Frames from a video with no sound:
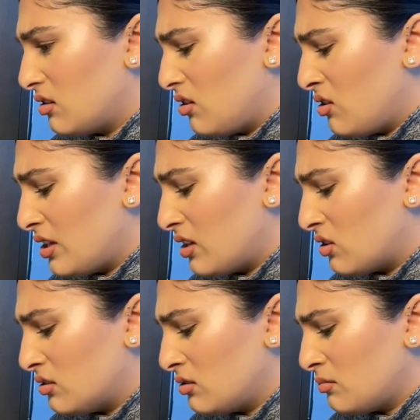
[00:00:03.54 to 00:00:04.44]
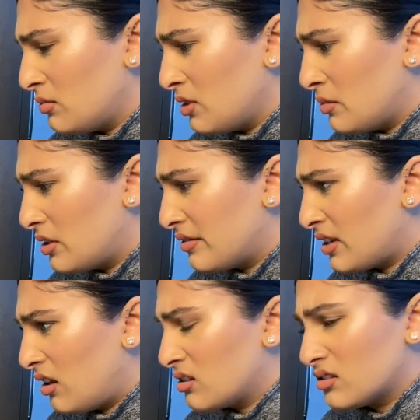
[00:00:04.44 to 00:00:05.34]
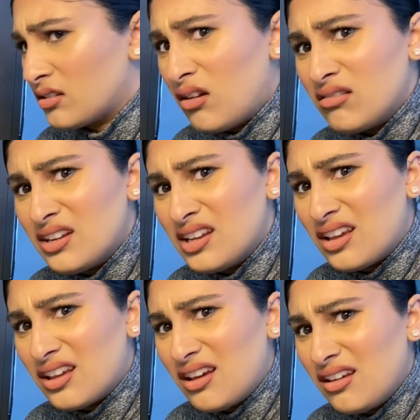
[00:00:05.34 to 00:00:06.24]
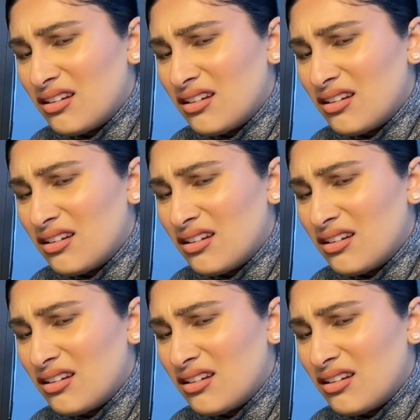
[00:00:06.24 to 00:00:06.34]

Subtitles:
Okay, hon, I'm in the middle of telling a story here.